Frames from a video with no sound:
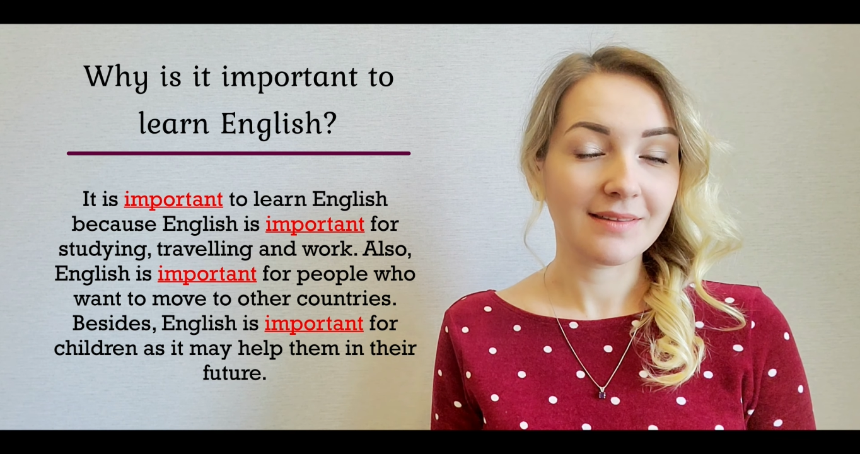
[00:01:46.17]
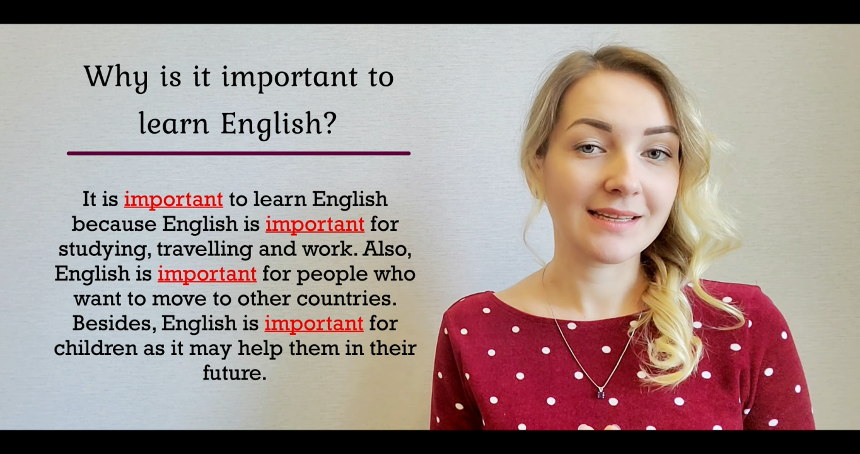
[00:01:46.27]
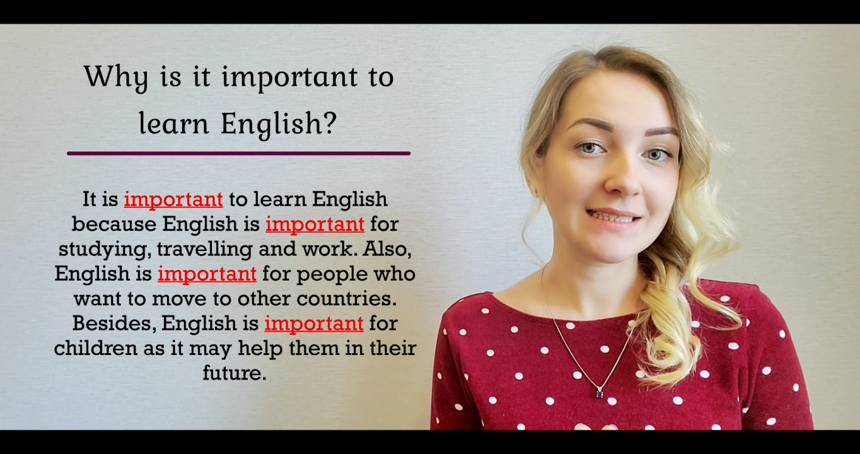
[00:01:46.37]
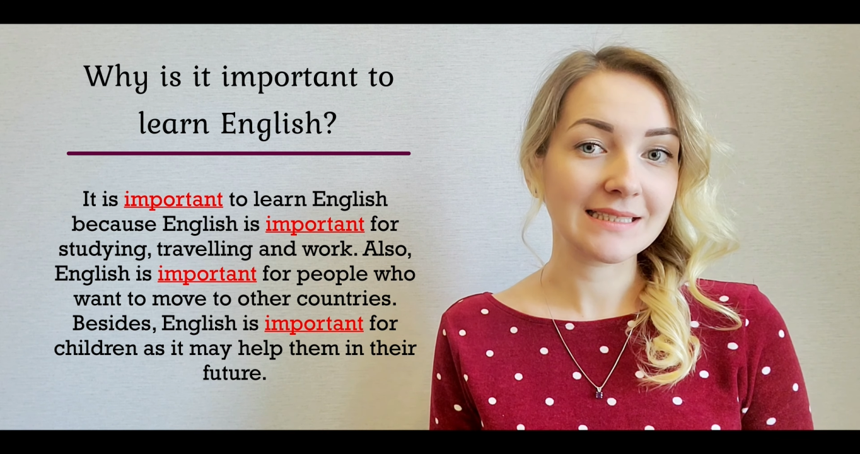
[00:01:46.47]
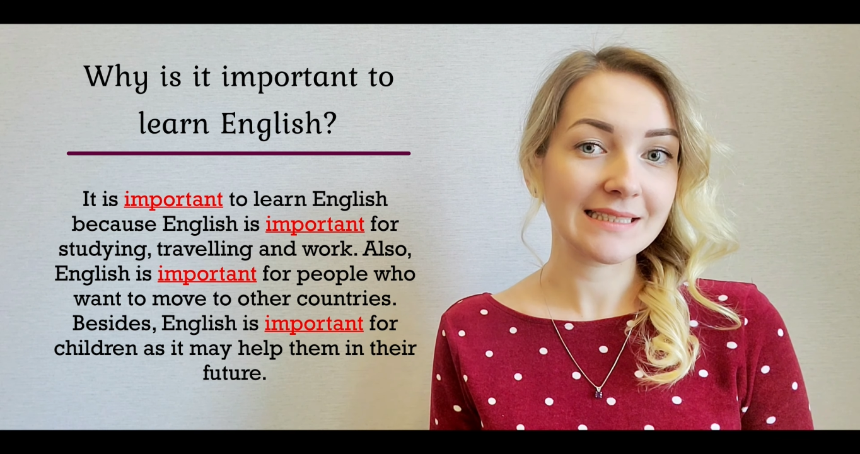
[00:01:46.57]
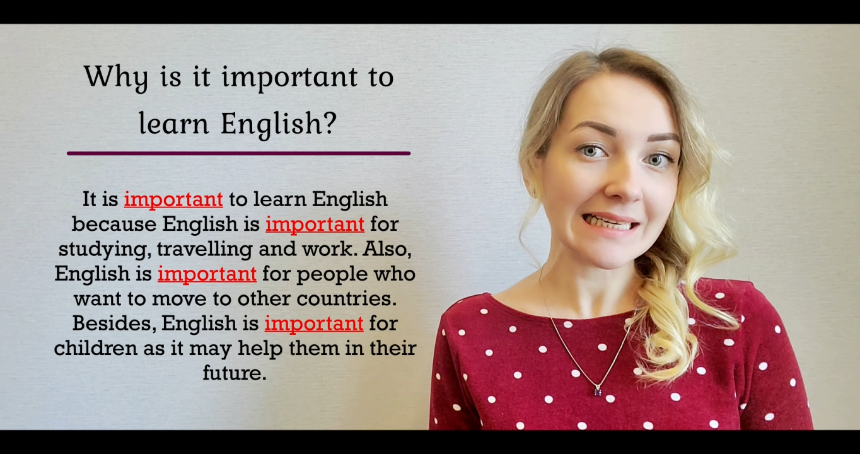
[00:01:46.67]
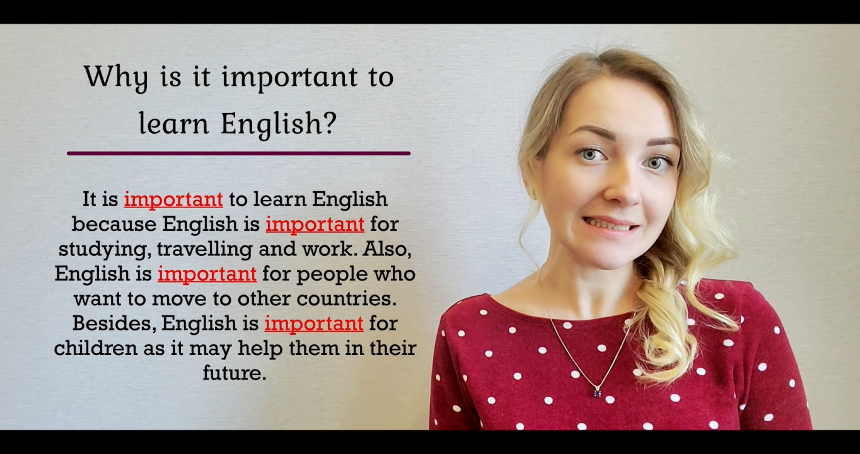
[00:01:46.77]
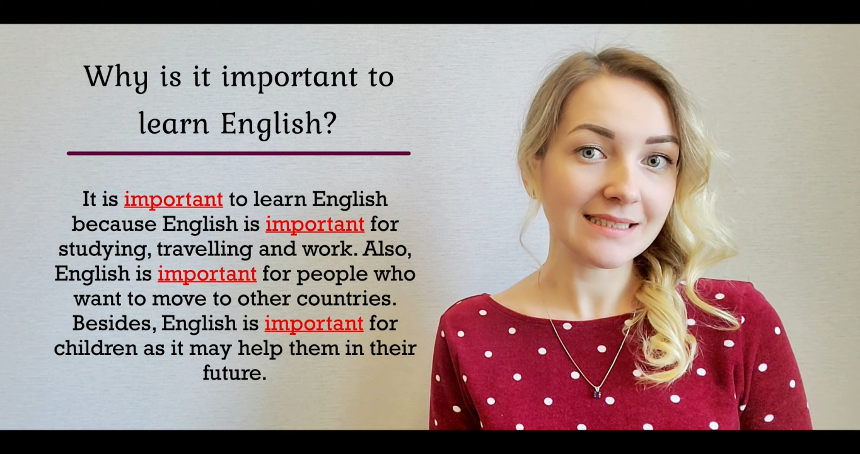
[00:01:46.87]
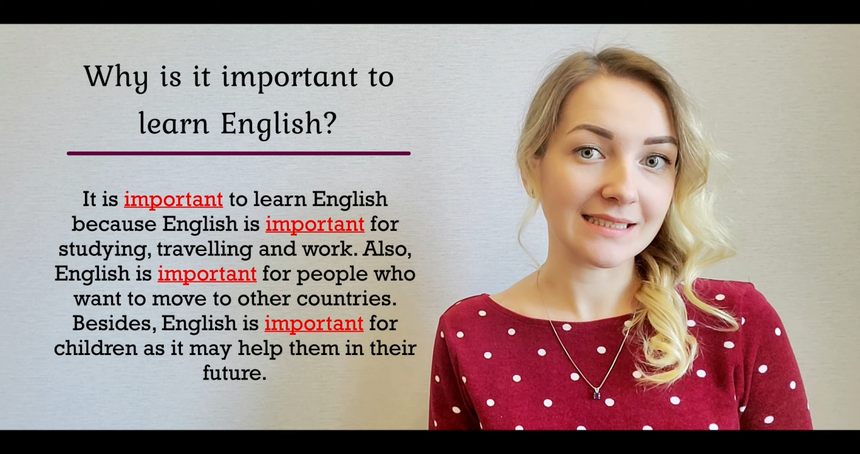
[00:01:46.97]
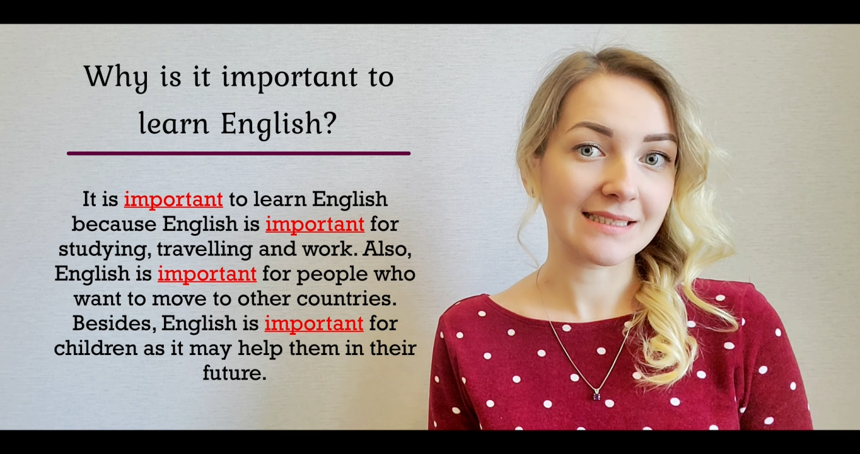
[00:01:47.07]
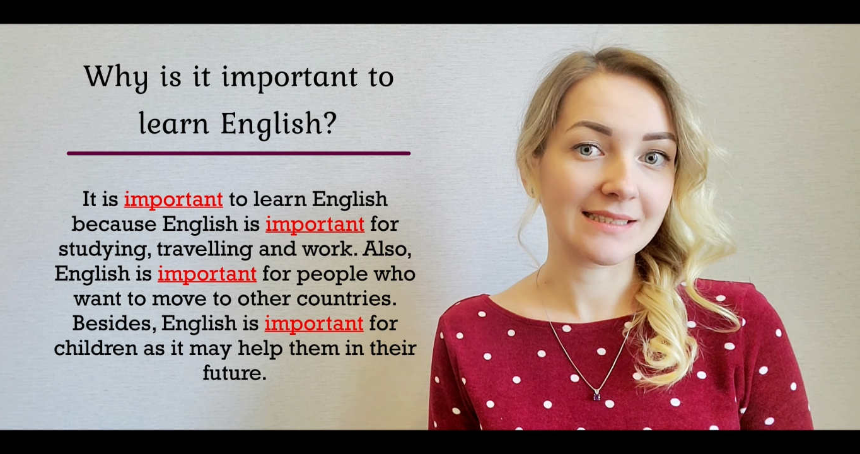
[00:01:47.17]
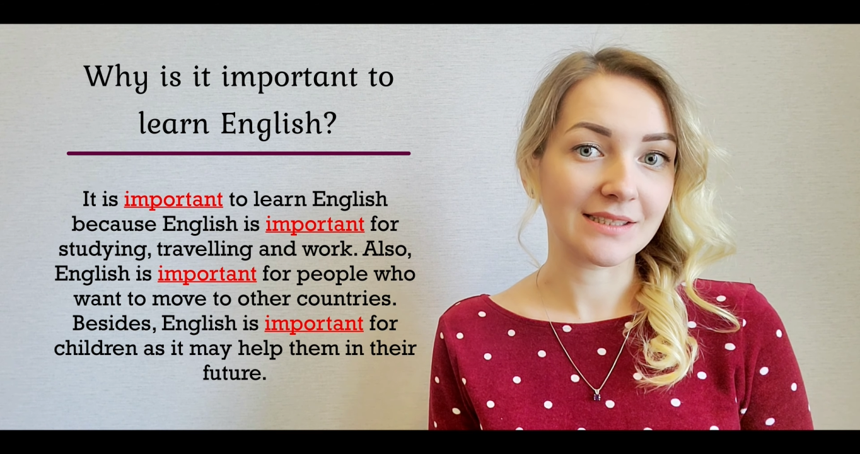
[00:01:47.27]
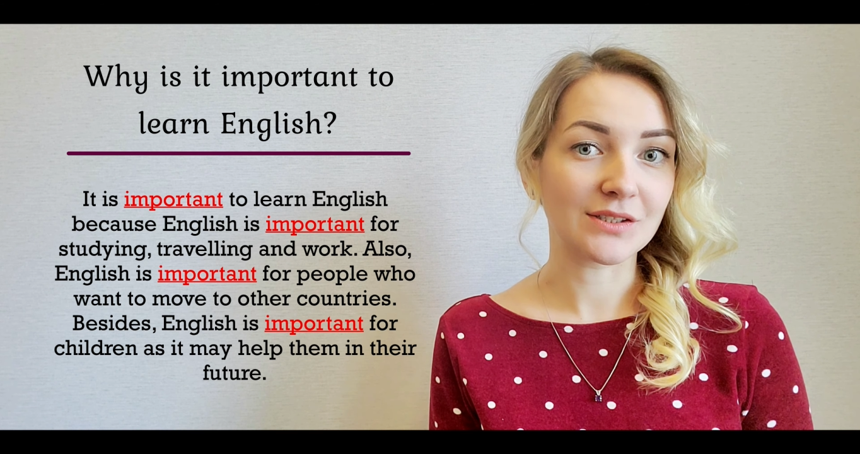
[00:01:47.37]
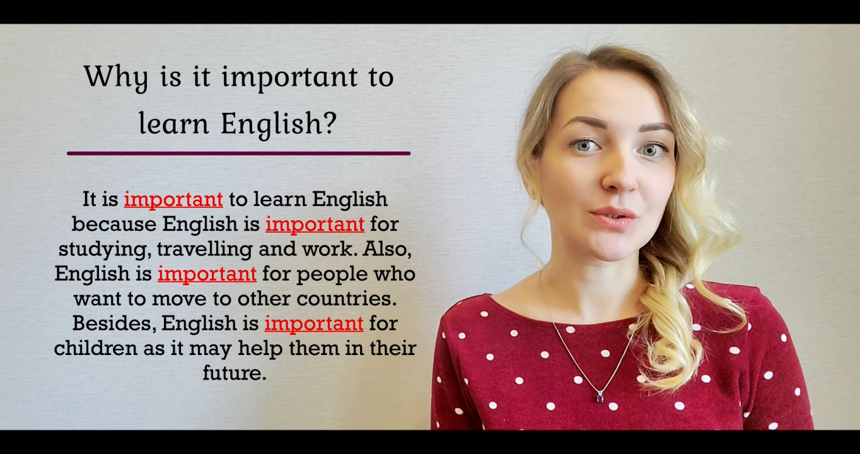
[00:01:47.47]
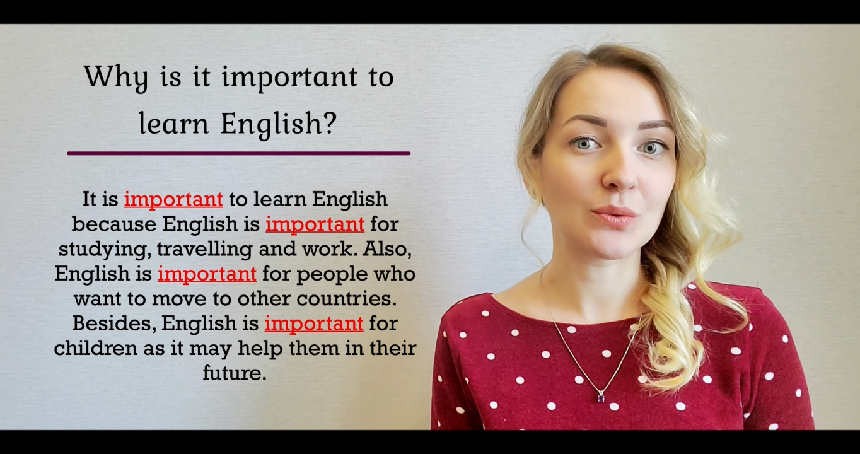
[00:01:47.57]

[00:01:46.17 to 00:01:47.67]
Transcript: the sentences